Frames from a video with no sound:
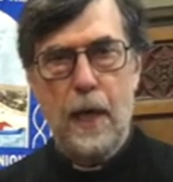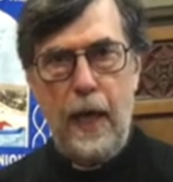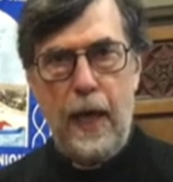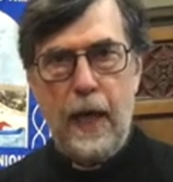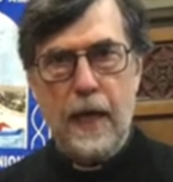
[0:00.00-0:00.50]

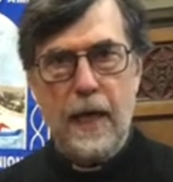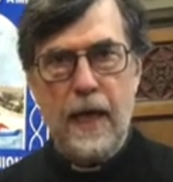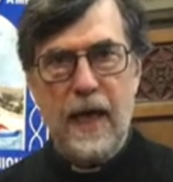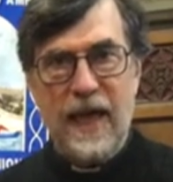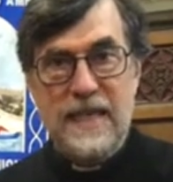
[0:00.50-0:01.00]

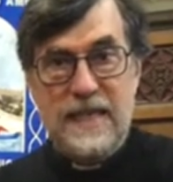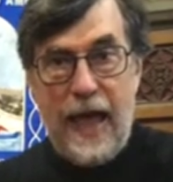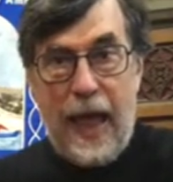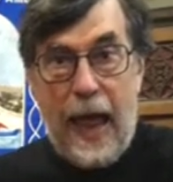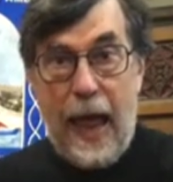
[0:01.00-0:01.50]
He
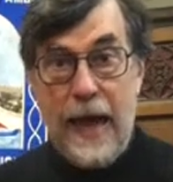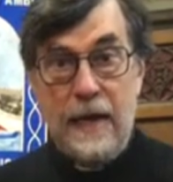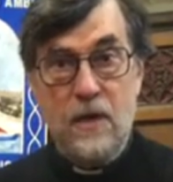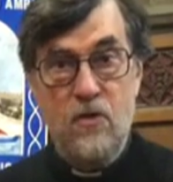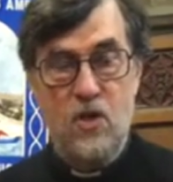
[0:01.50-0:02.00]
is
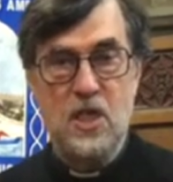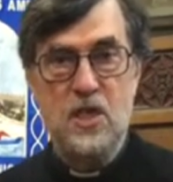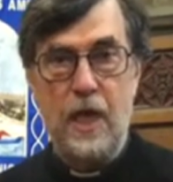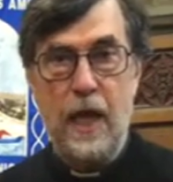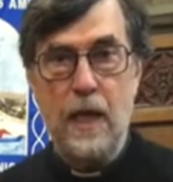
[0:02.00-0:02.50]
in the
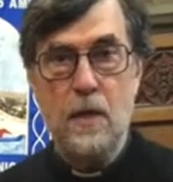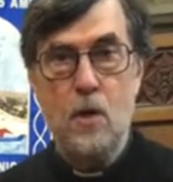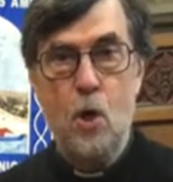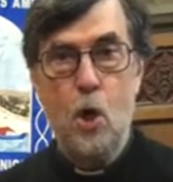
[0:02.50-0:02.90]
scene,